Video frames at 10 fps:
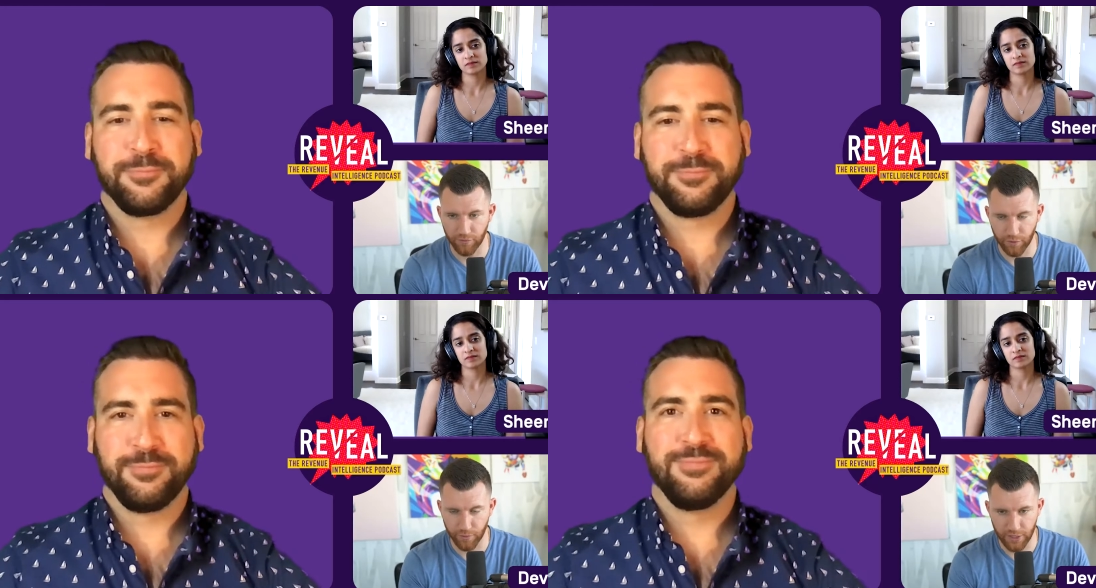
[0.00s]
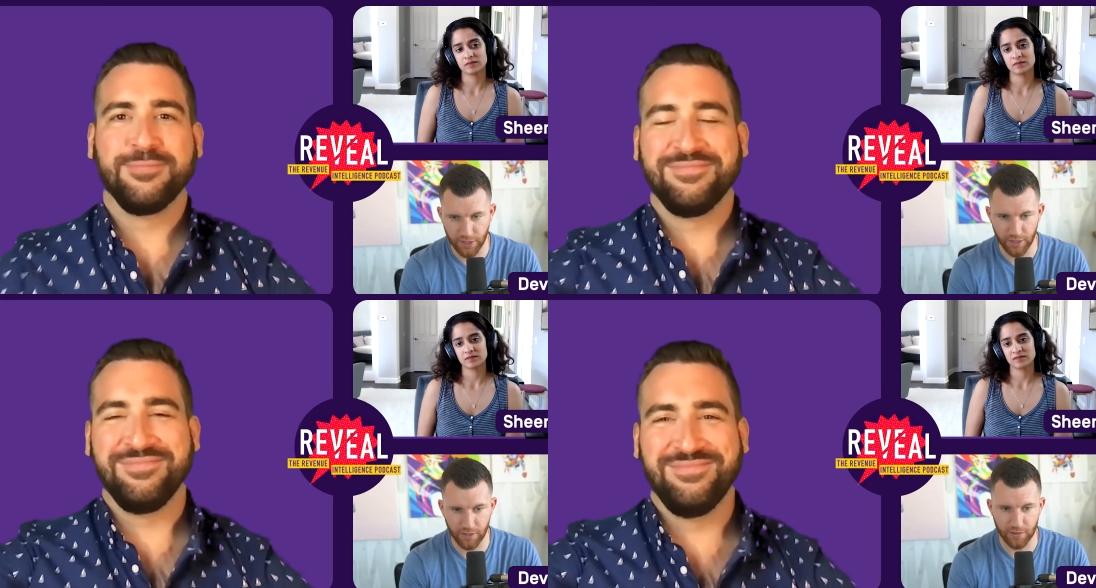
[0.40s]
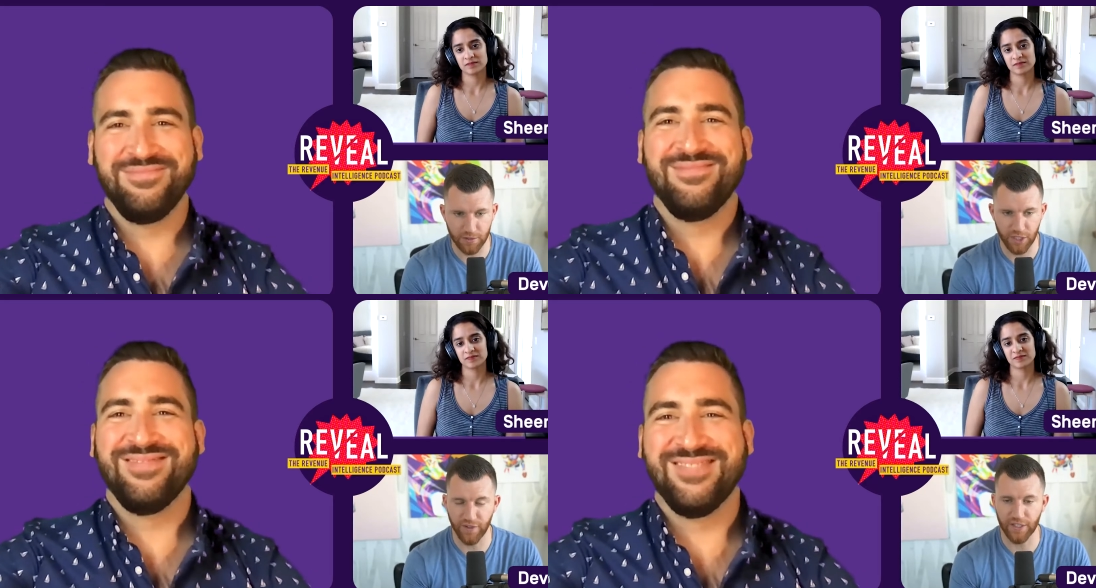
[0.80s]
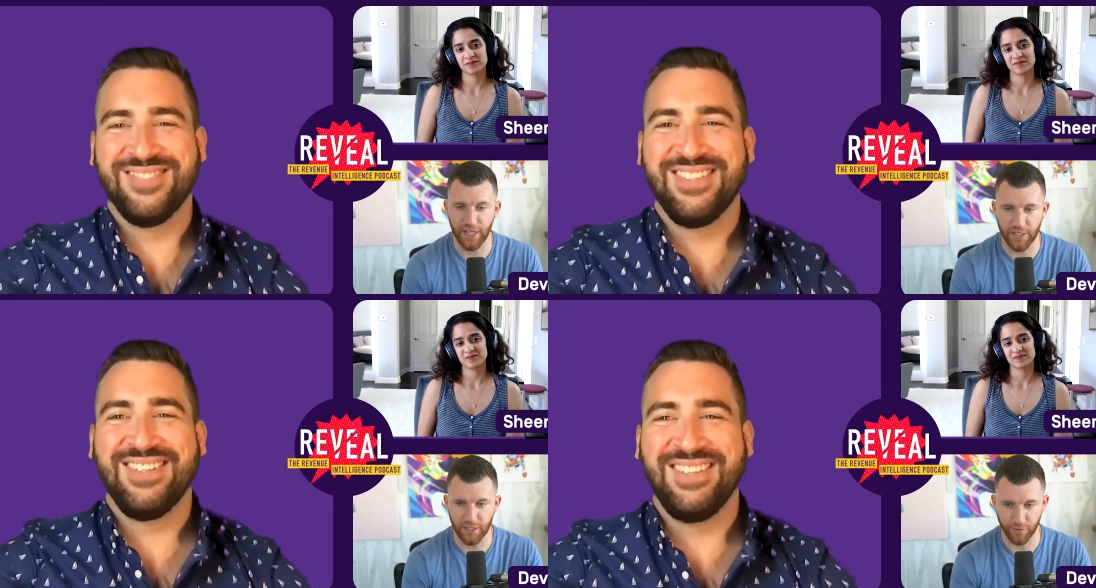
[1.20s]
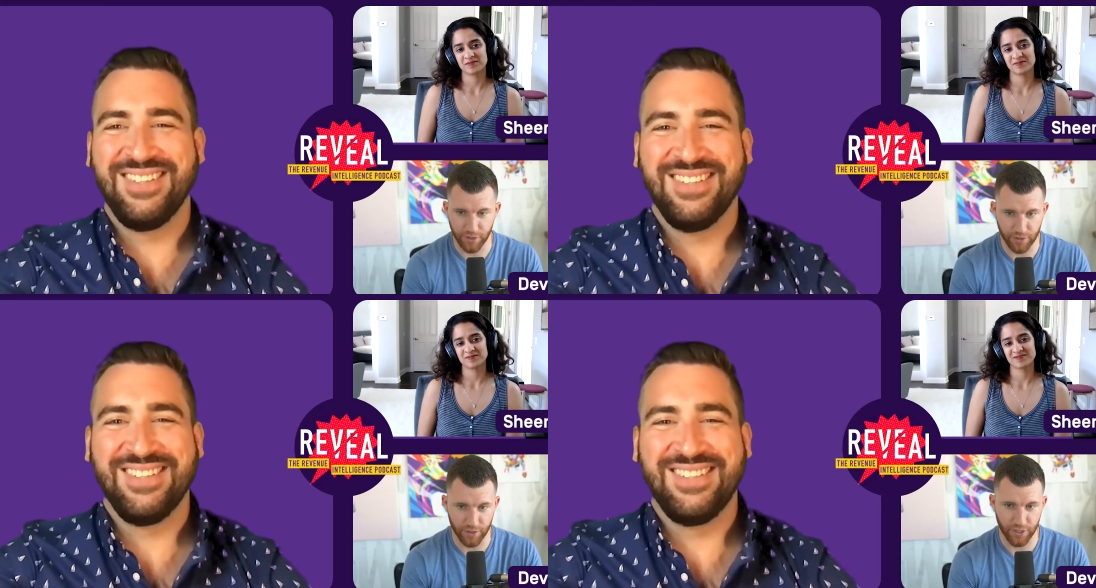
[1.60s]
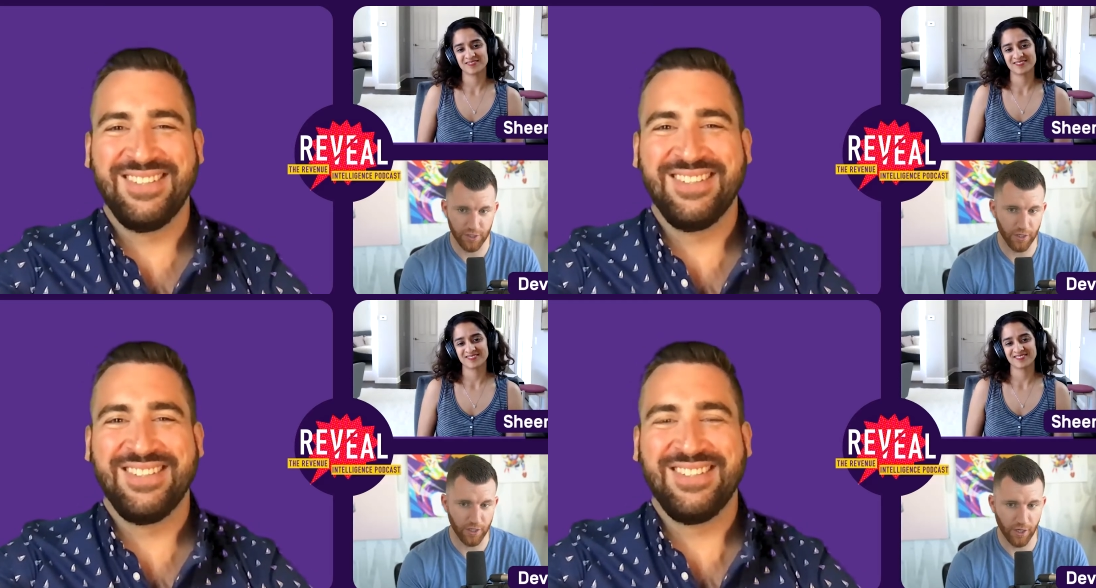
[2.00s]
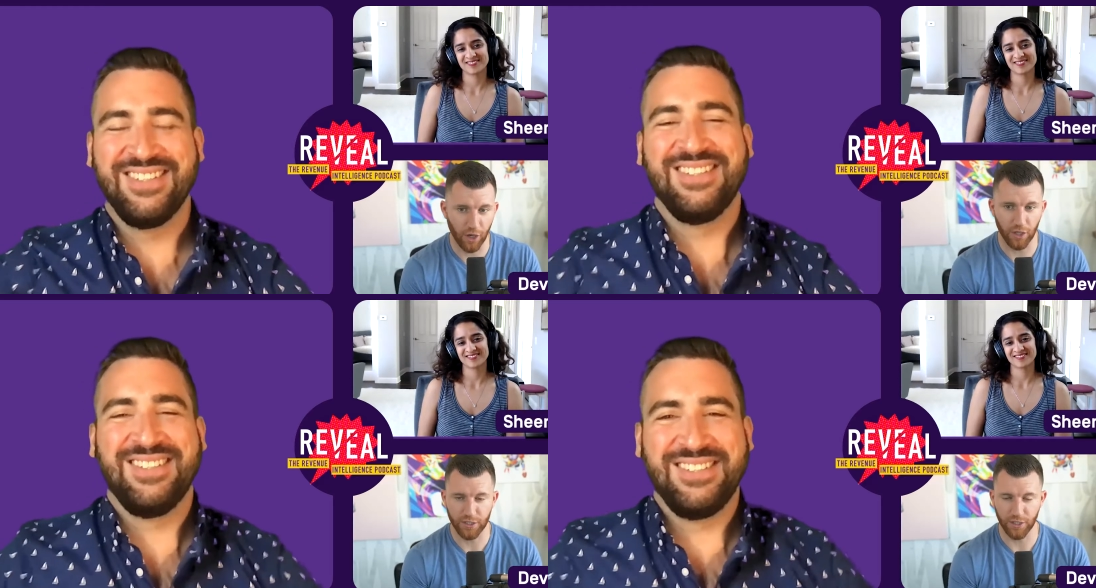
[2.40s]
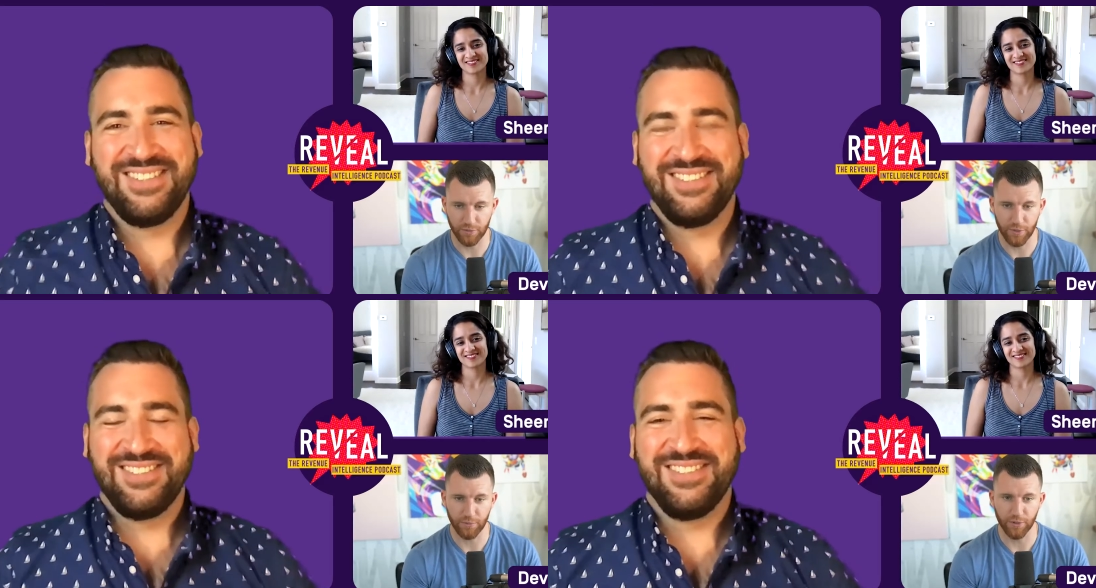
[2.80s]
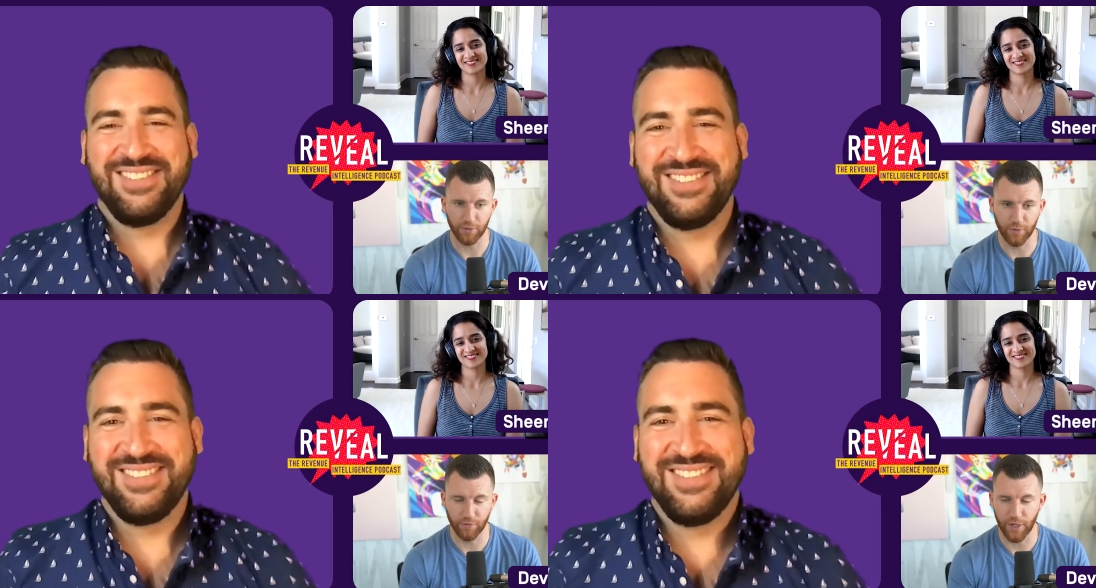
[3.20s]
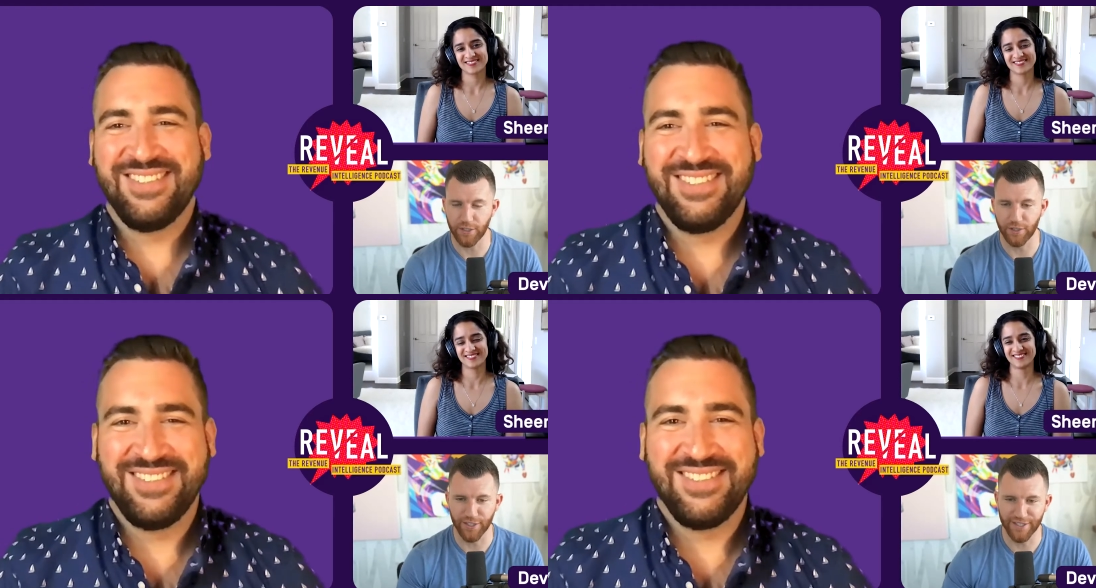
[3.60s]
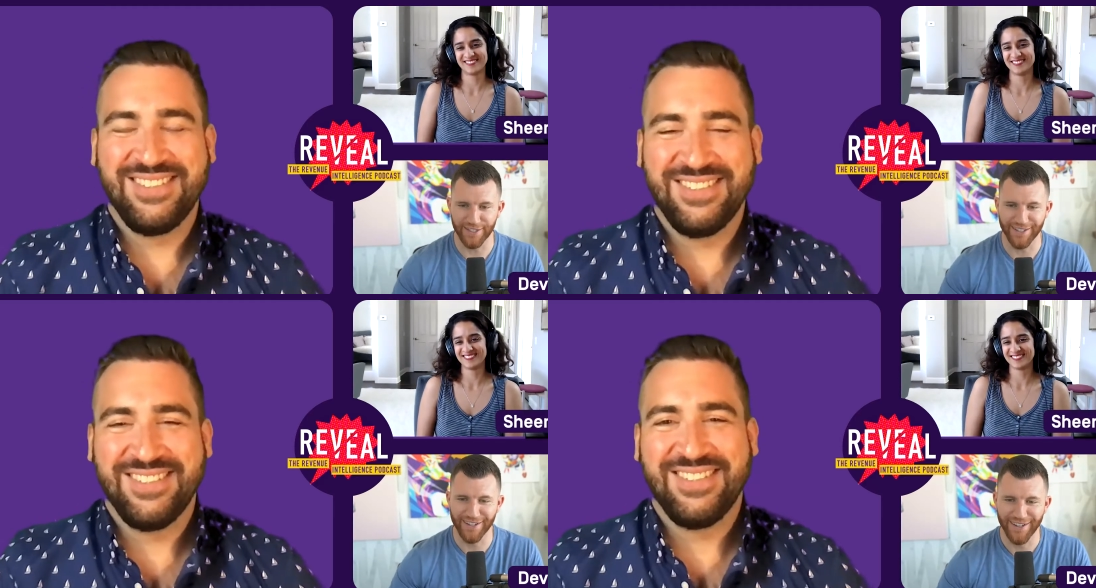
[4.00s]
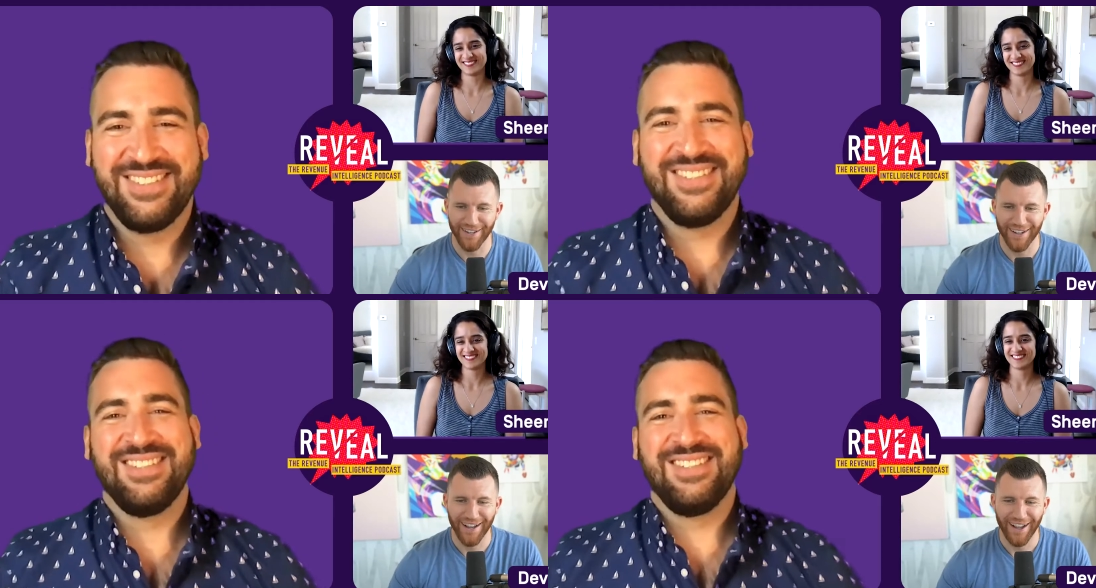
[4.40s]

Speaker 1: from you because I did such fantastic research. I started like all salespeople do and went right to your LinkedIn.